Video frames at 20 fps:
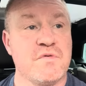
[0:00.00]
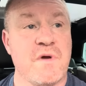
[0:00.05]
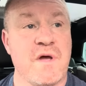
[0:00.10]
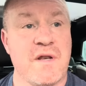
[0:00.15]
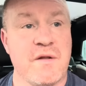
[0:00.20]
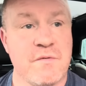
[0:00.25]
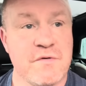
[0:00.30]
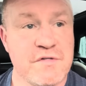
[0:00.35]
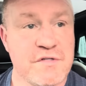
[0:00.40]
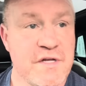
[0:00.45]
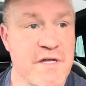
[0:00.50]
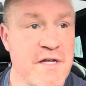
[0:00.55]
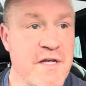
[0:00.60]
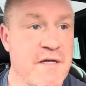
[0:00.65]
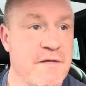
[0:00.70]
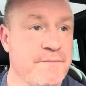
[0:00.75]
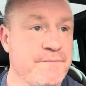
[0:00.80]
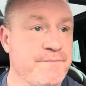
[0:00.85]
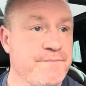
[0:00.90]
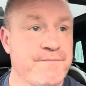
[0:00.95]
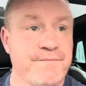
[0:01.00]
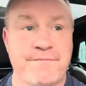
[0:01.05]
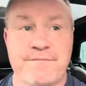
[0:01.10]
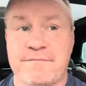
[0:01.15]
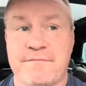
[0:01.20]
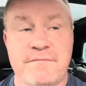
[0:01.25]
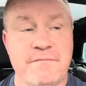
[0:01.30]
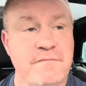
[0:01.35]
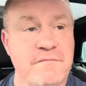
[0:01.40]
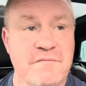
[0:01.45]
when I was
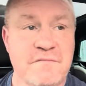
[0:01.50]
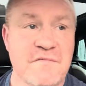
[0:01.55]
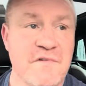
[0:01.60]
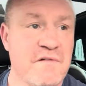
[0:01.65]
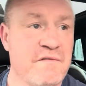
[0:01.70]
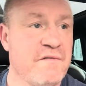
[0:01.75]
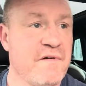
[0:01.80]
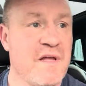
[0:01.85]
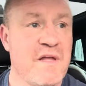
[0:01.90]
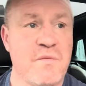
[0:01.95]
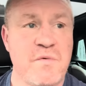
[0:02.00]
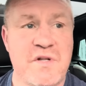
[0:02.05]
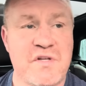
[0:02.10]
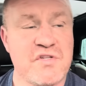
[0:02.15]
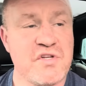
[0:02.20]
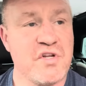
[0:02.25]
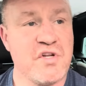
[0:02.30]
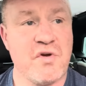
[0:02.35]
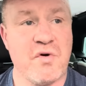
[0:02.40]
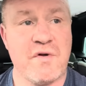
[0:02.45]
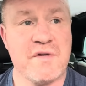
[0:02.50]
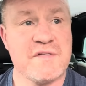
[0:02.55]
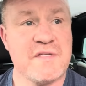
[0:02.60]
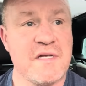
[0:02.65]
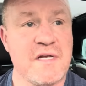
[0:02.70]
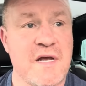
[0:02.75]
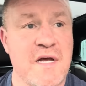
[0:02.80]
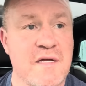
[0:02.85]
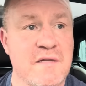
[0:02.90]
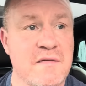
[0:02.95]
fighting with a security
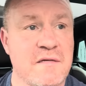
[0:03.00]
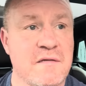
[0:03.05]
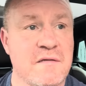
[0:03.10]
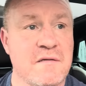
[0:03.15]
guard,